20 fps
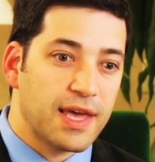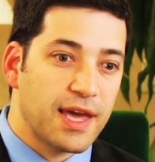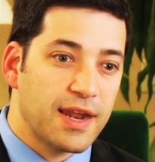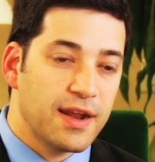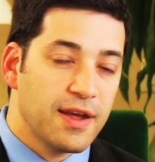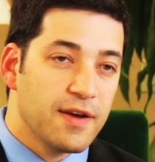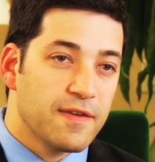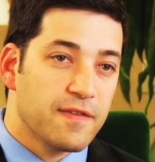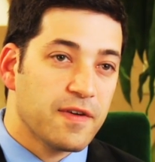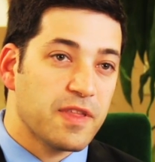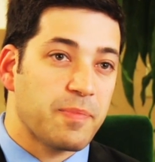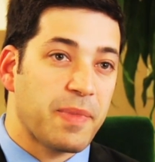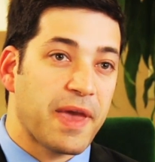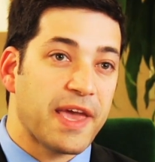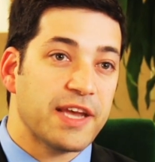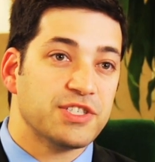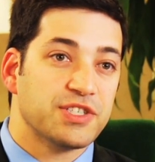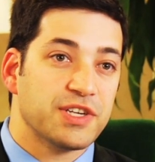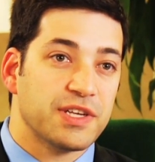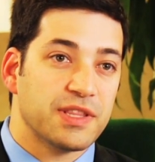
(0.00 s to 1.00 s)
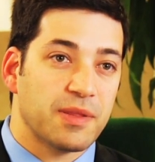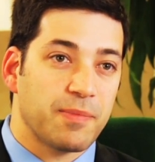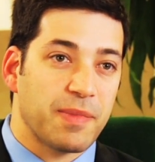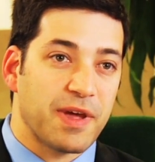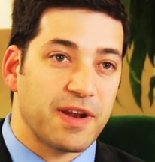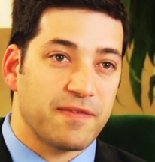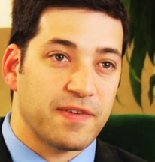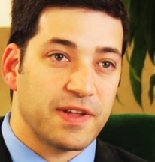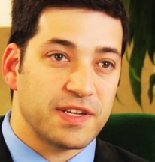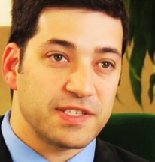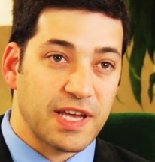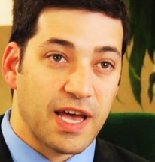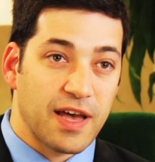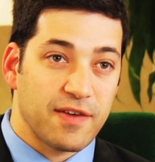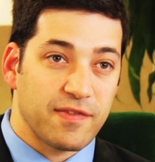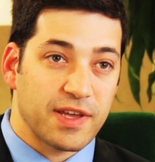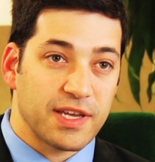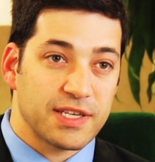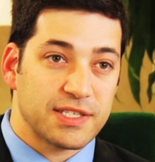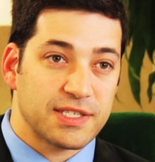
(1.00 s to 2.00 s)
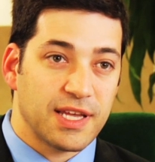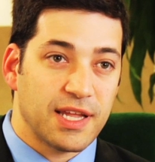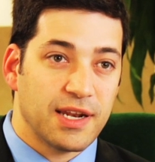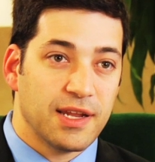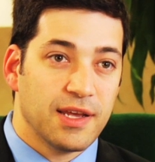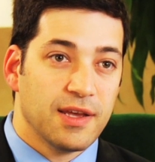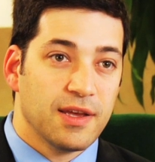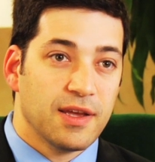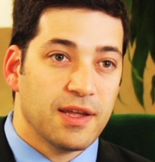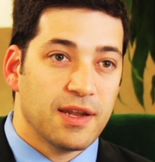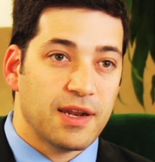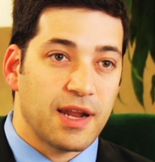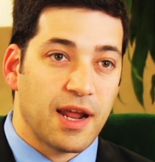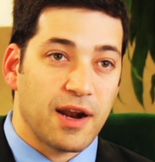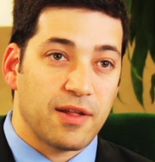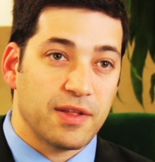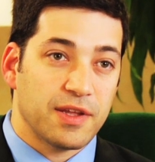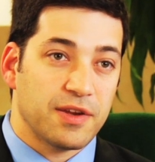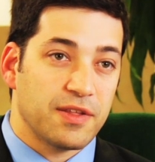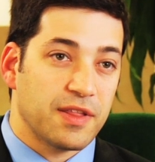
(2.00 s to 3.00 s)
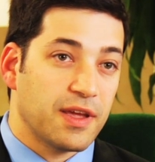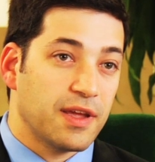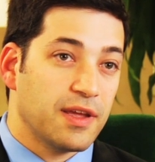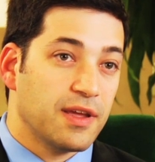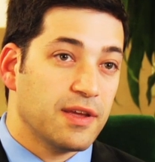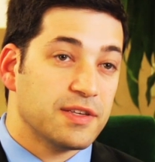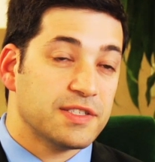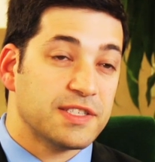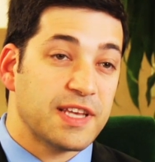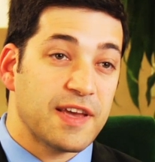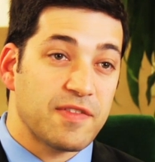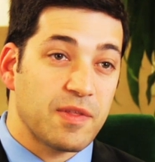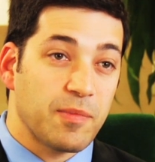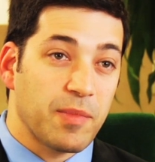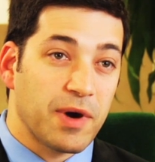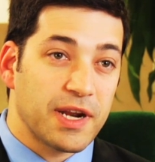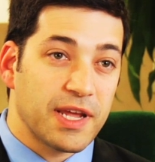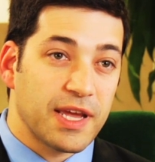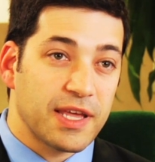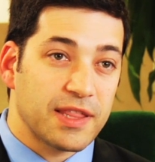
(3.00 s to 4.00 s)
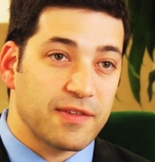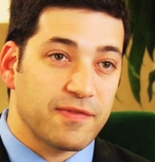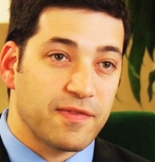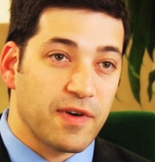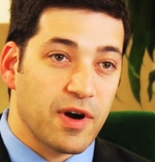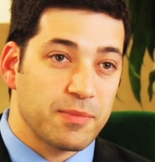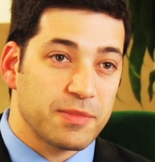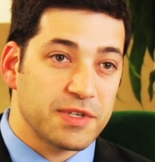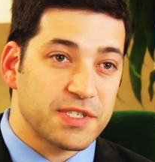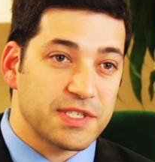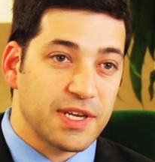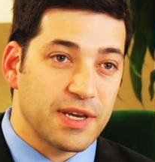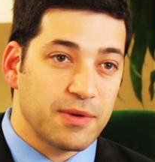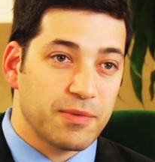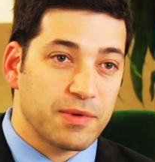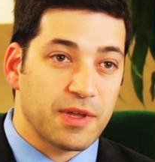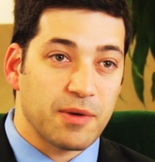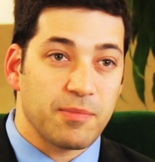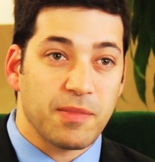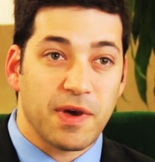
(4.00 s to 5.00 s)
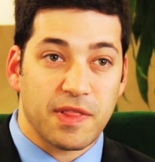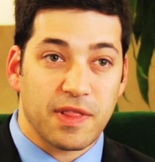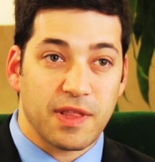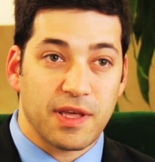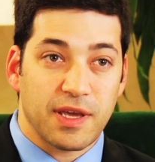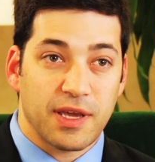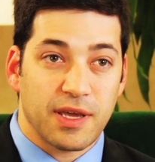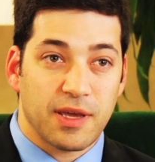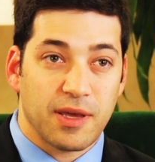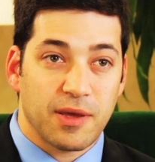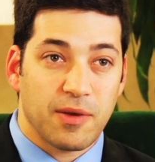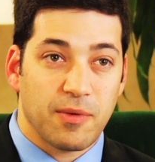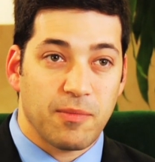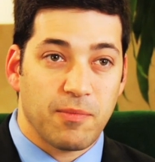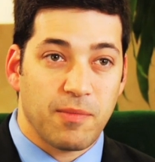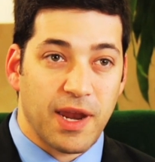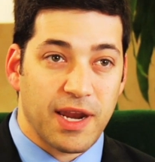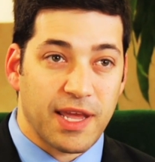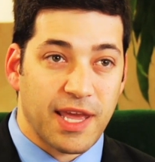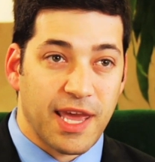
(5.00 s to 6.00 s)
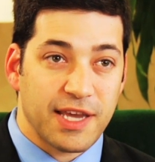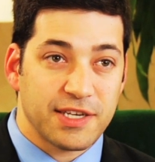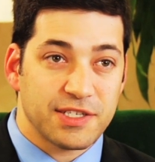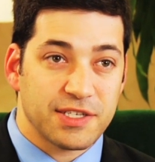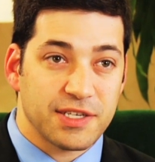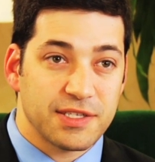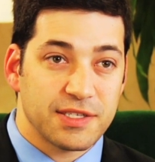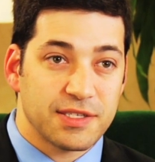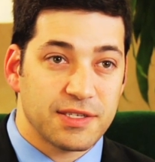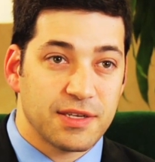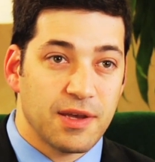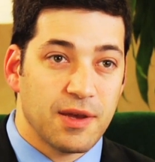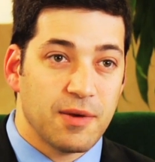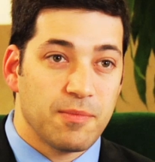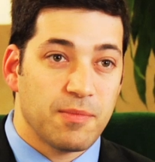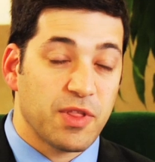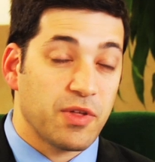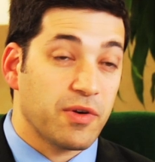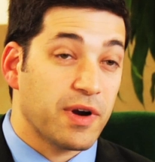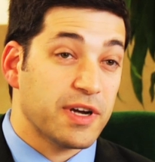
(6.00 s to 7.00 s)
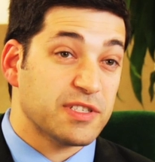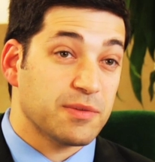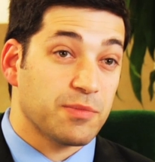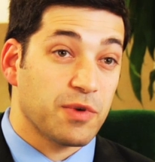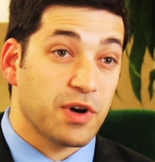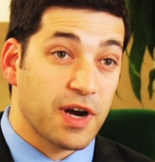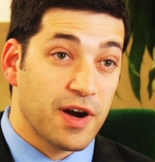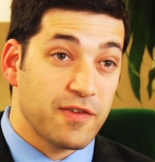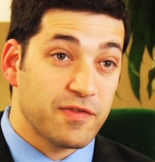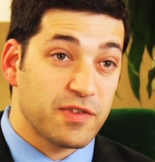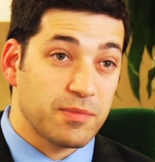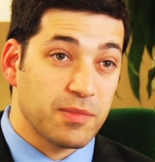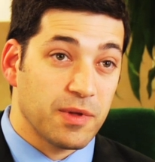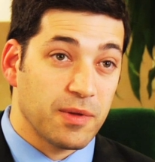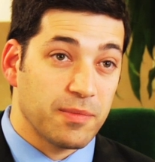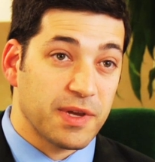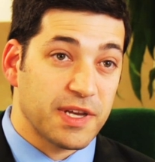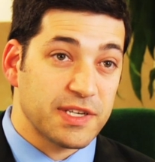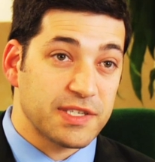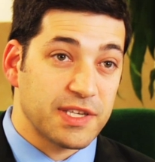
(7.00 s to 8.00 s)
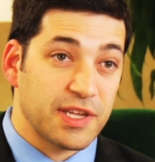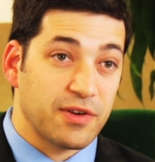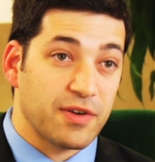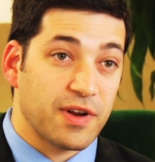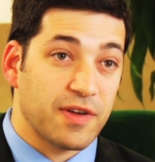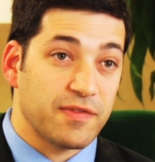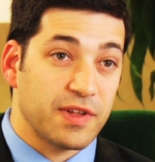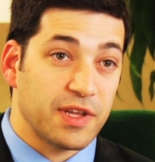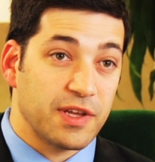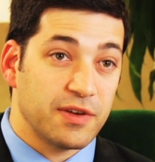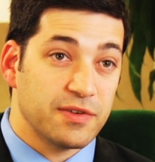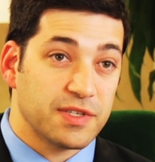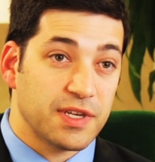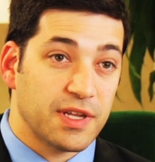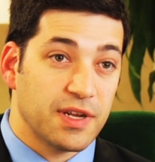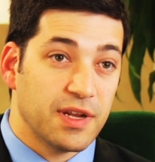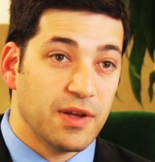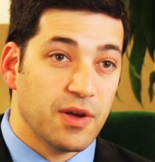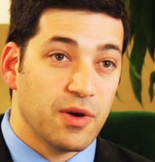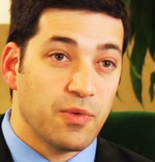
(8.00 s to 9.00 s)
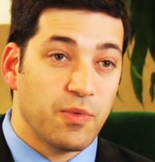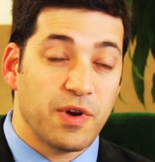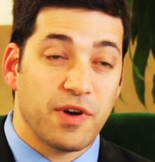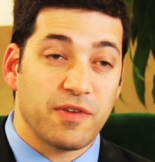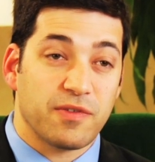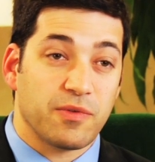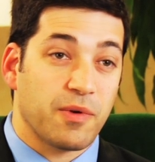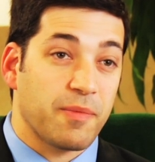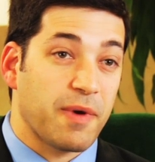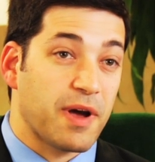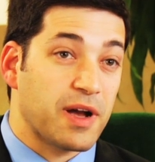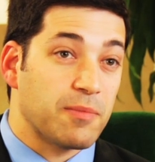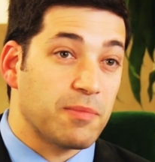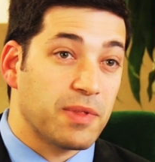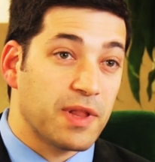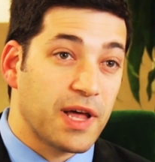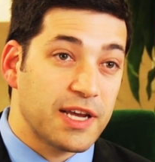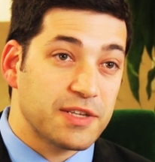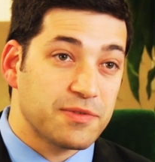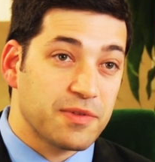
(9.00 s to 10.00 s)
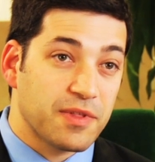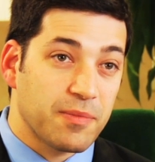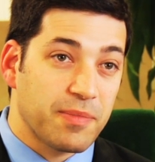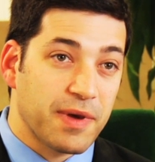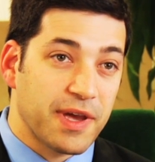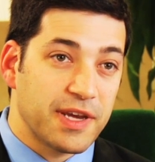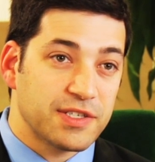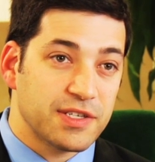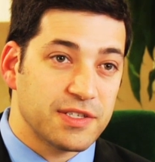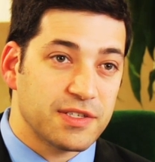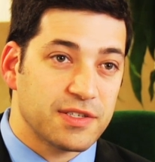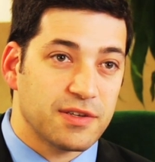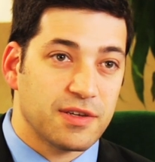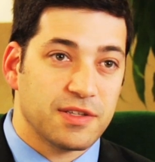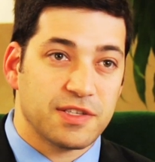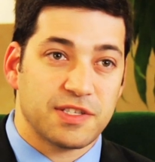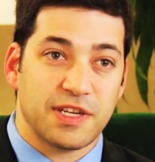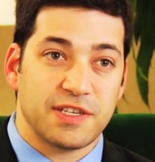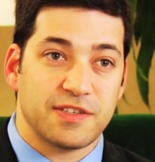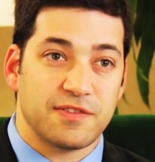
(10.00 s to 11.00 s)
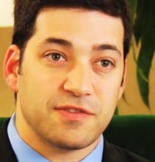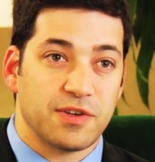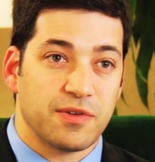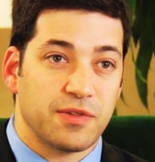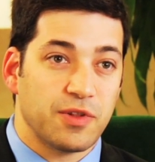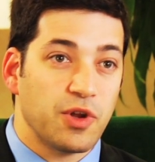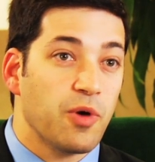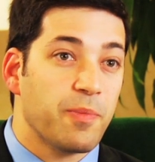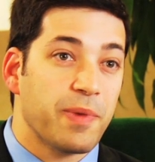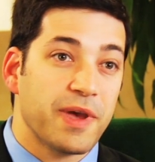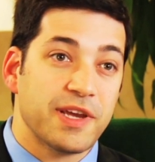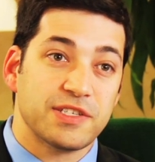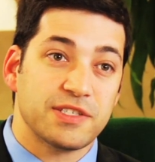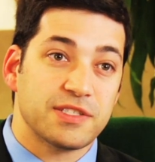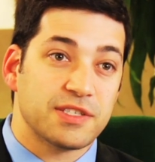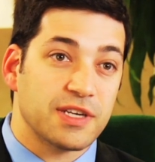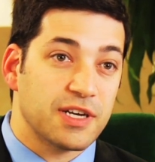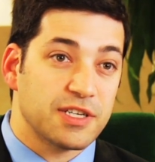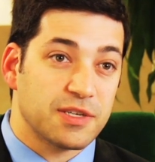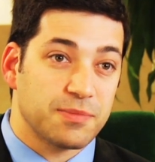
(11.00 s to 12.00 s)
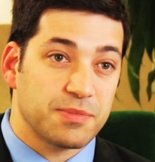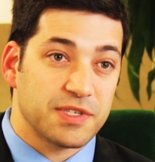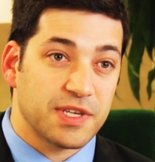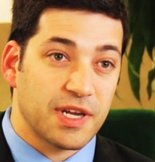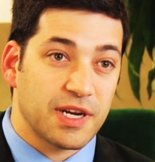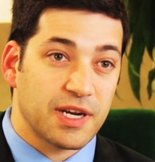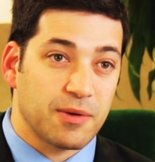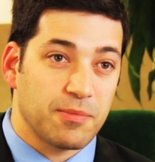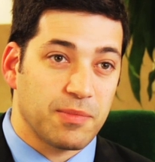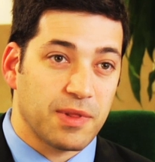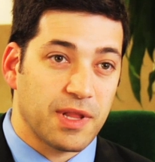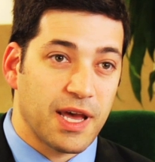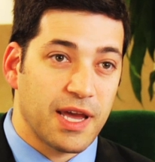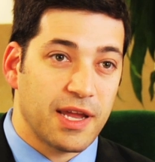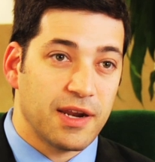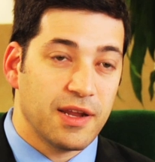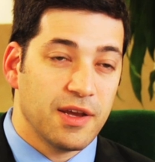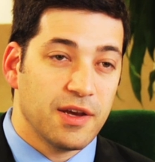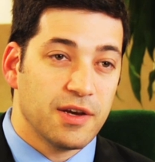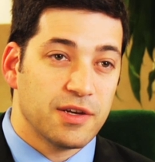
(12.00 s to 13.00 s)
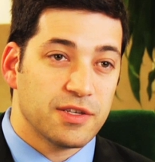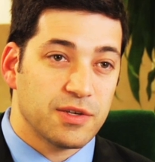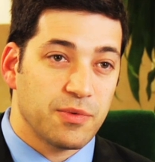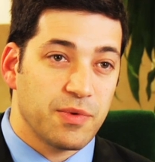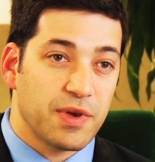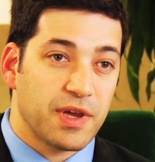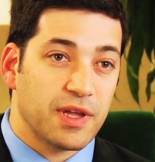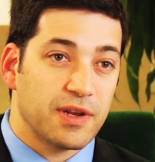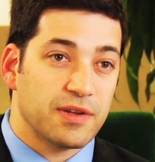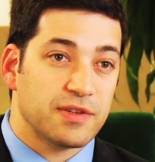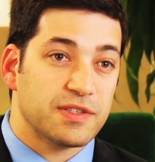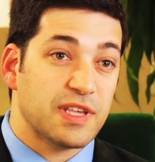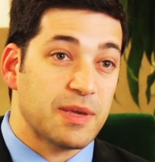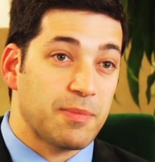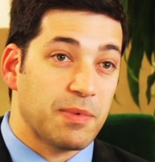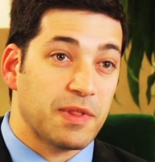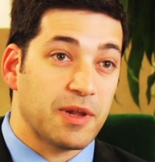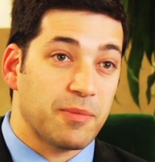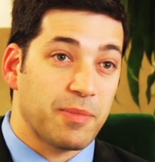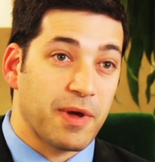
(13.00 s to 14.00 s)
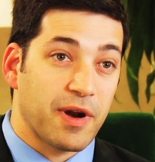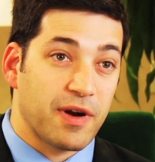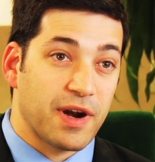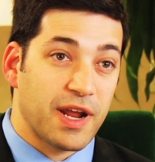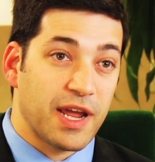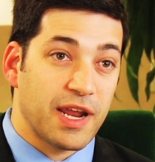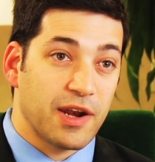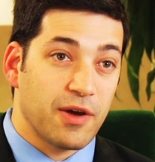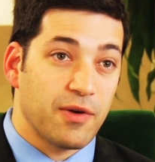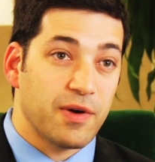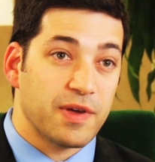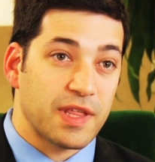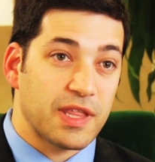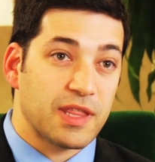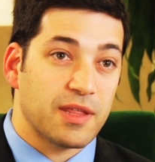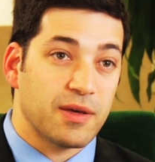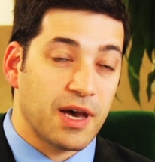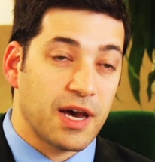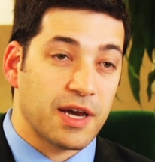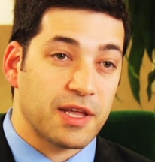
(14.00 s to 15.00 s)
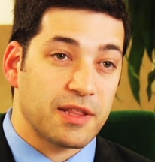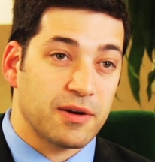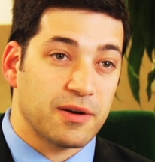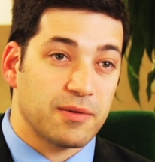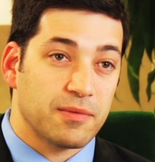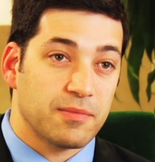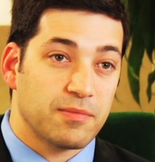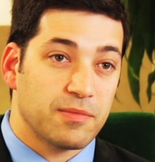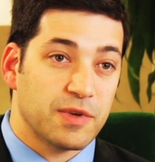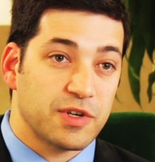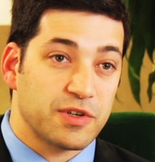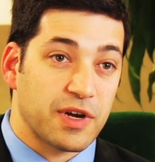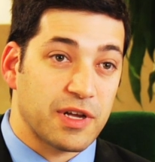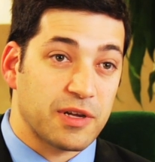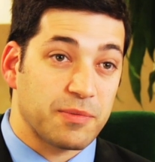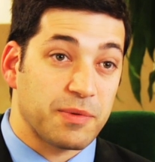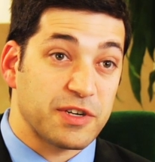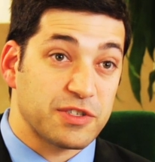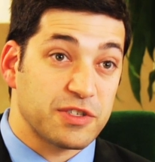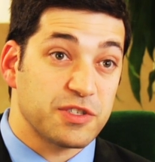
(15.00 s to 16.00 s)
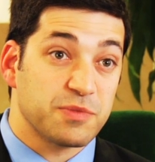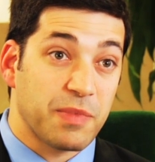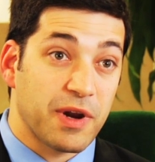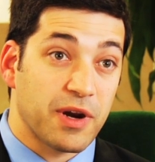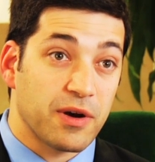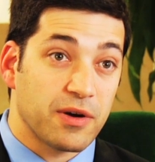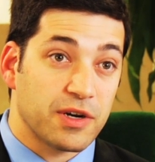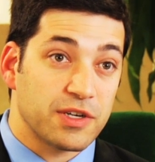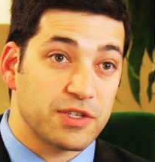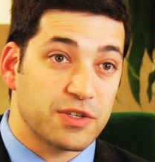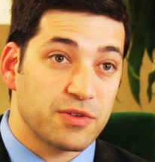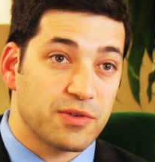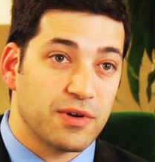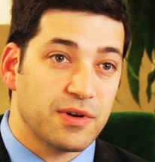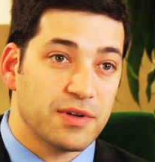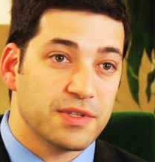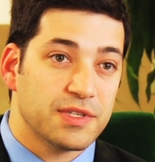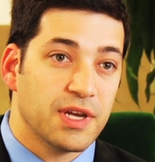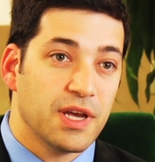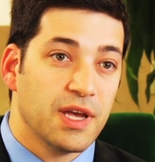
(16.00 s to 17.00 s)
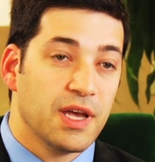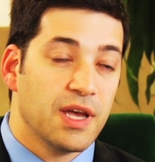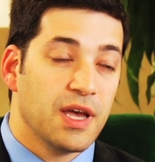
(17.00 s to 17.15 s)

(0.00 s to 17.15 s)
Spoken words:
that for the patient, the benefit is obvious, that not only do they save the money at the pharmacy with their monthly medications, but their eyes are more comfortable because they don't have to use it. We don't have to worry about compliance with our patients. All the studies have shown no patient's 100% compliant. So we can sleep a little better at night knowing that the intraocular pressure is better controlled.